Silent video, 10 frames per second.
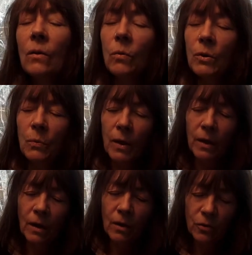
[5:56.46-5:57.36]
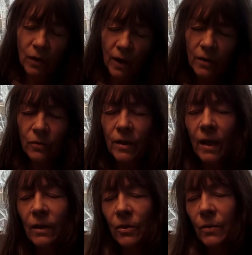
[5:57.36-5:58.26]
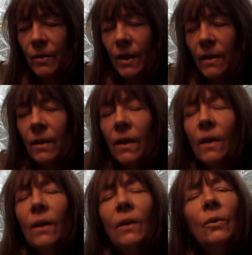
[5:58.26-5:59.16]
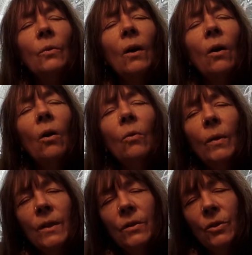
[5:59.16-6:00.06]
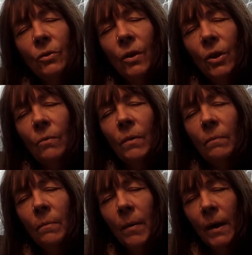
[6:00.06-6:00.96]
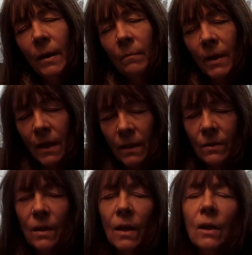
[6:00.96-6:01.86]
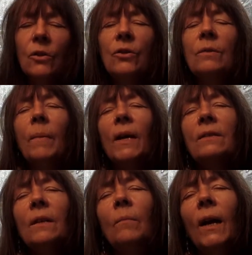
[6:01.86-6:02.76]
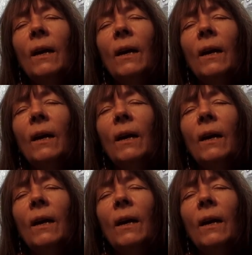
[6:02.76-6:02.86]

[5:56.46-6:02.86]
What we are trying to tell you is that you are always two human beings just passing by